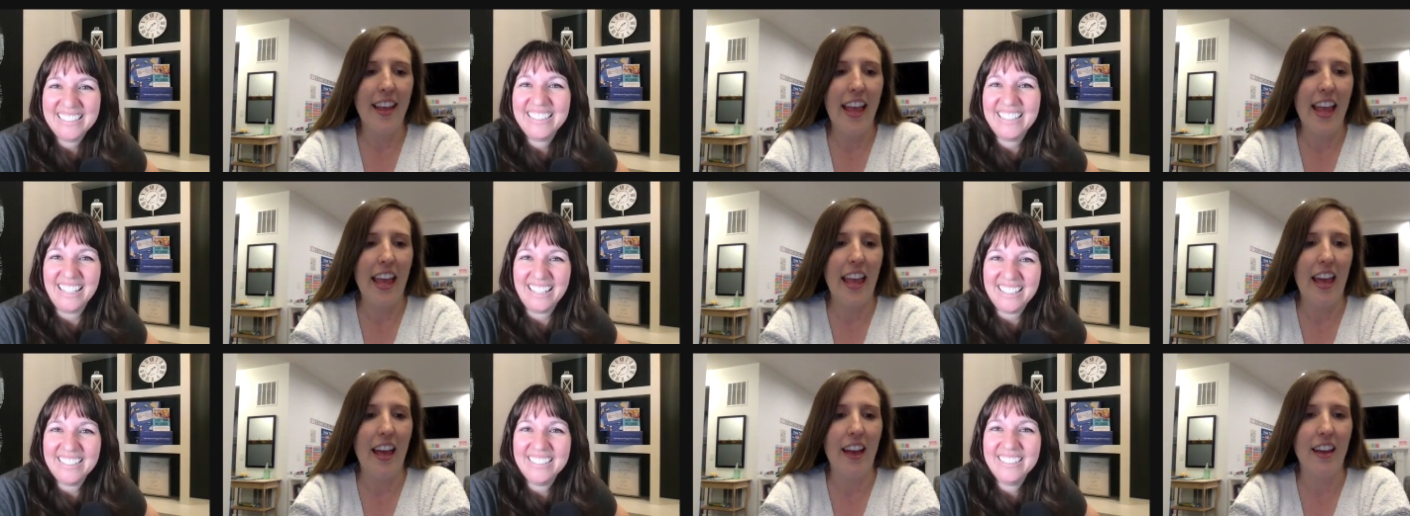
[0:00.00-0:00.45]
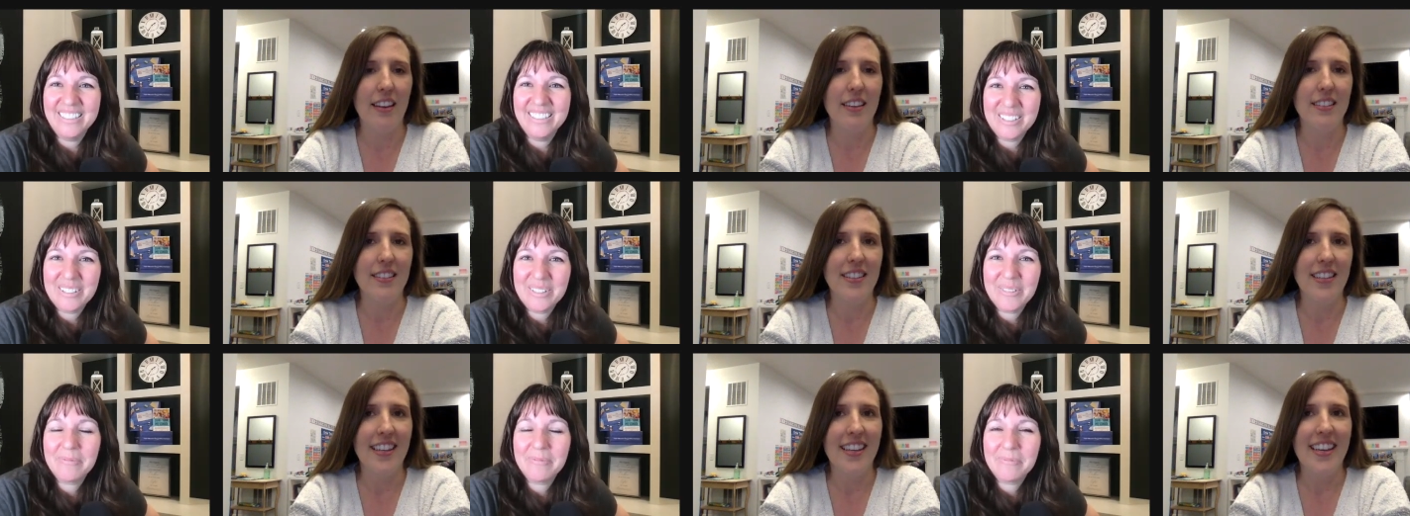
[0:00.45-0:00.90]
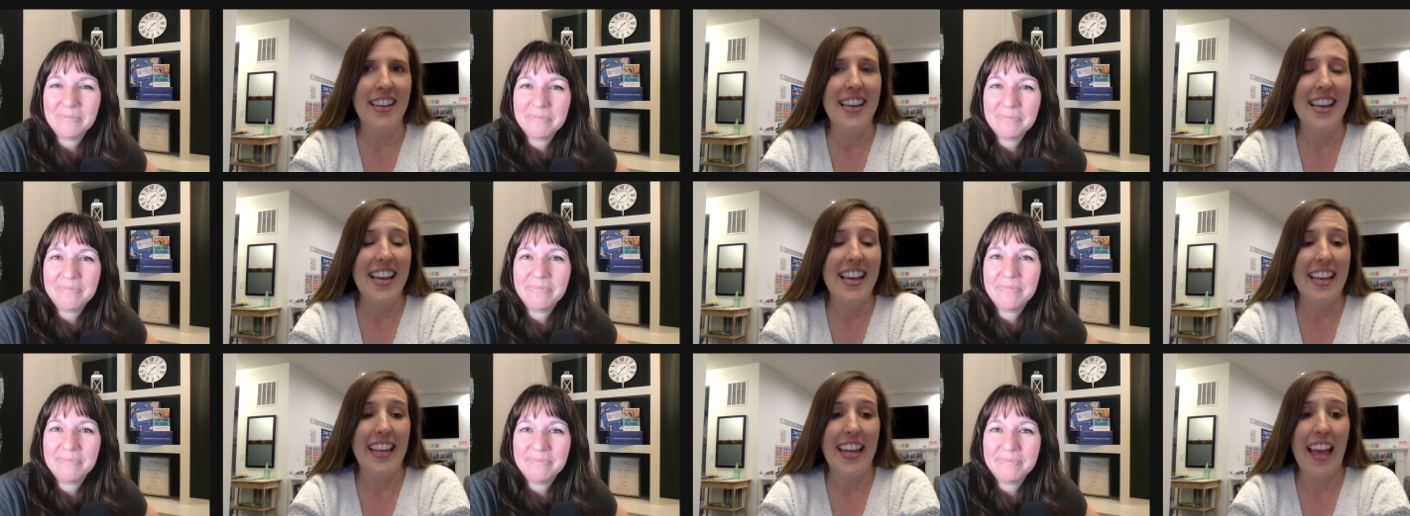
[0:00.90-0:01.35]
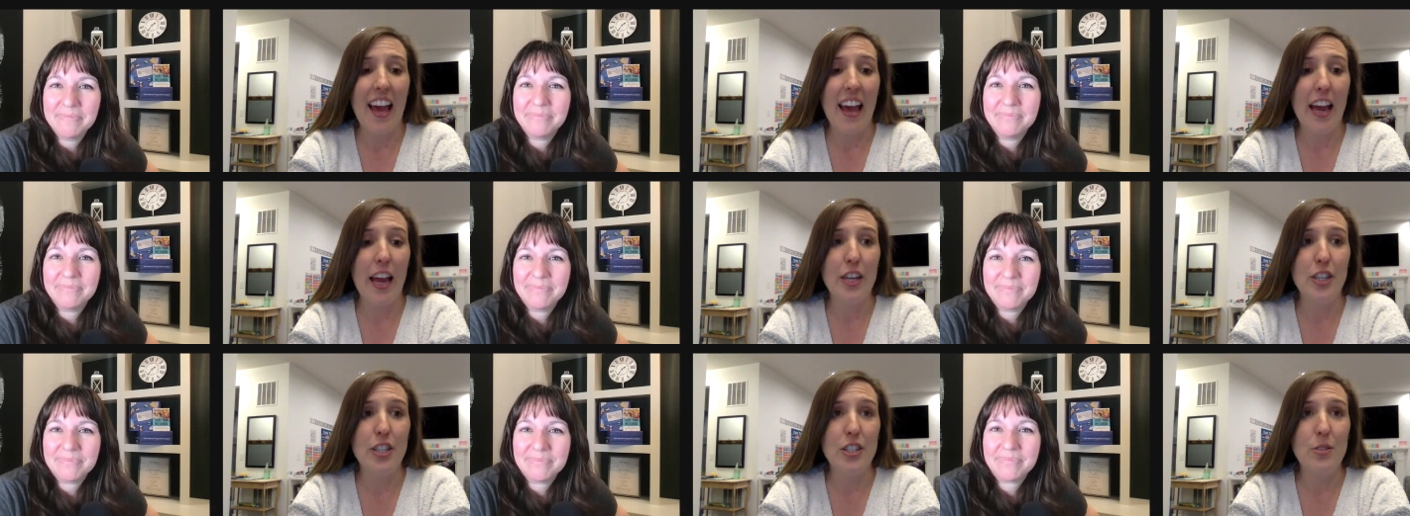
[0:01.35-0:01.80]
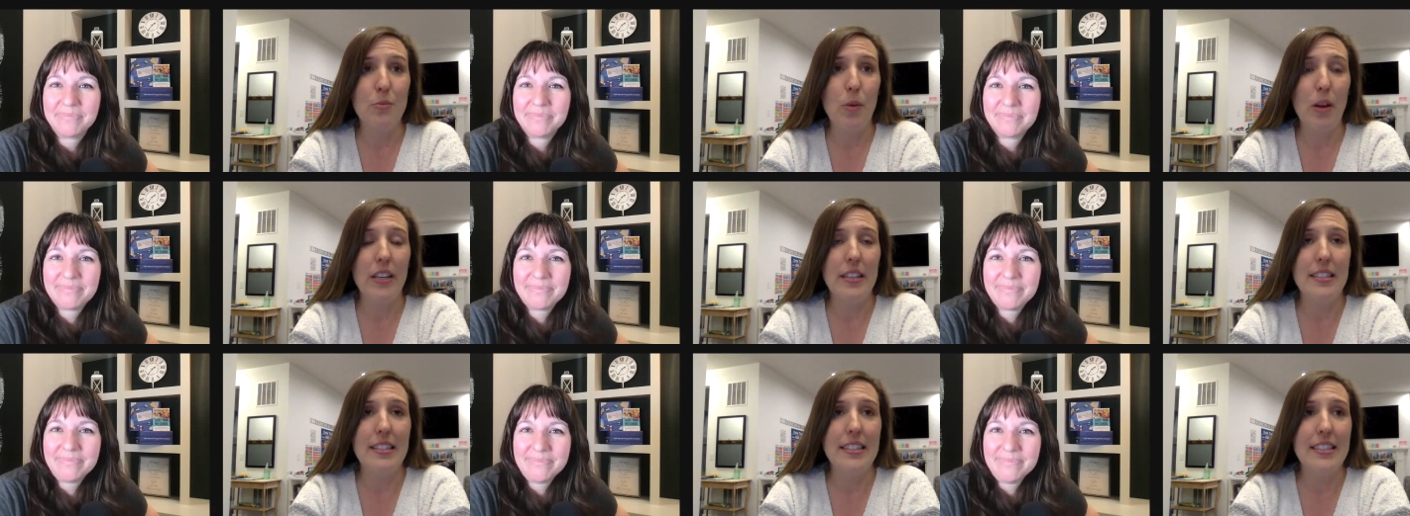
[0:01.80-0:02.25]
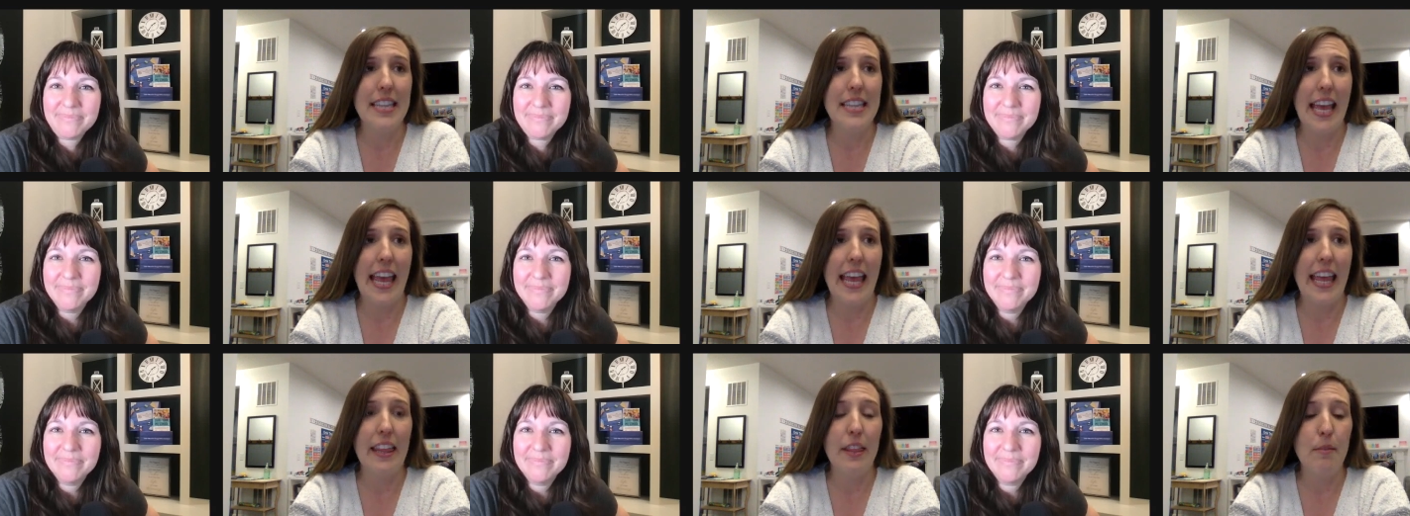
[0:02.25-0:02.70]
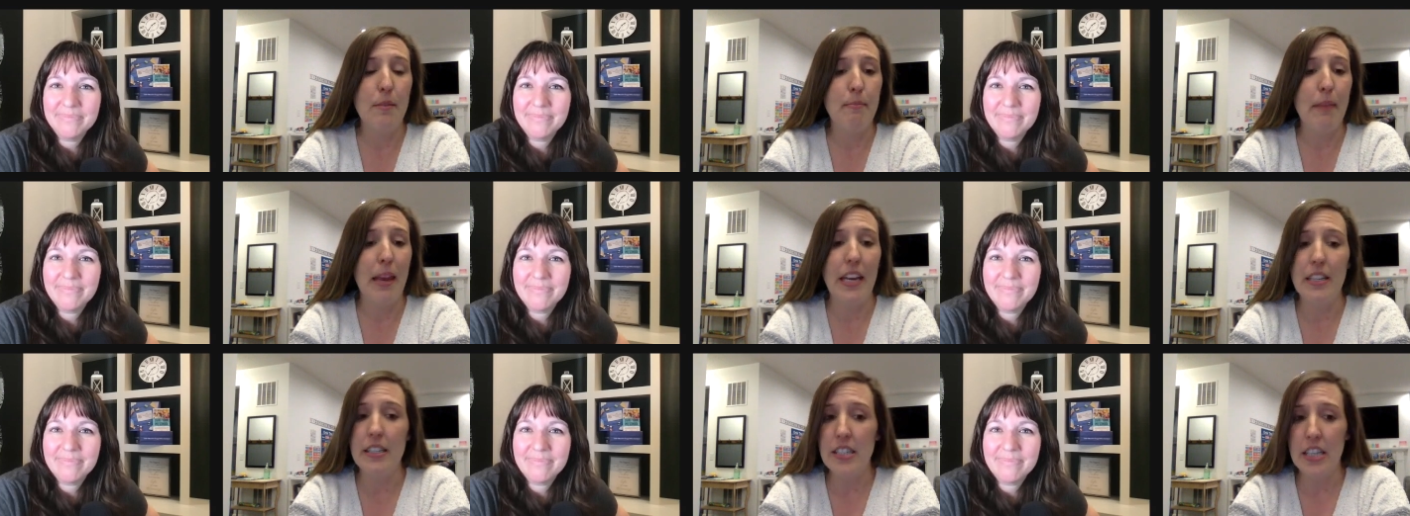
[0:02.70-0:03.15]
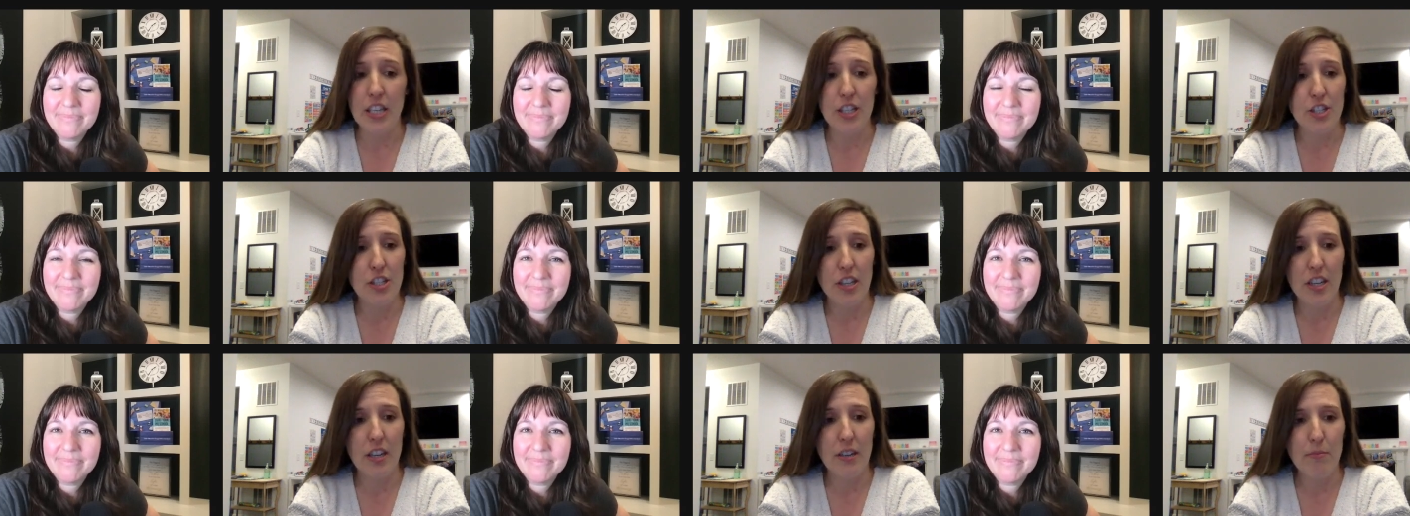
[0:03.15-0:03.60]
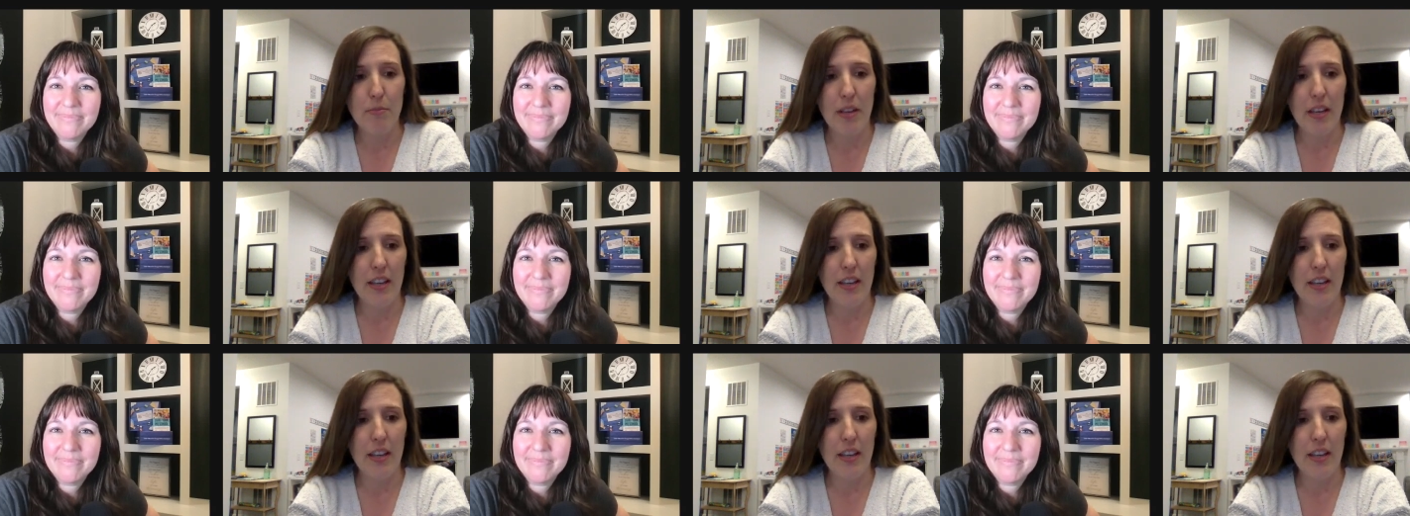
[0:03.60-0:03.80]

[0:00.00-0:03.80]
Speaker 1: Uh-huh. And yeah, I just want to stay the main teacher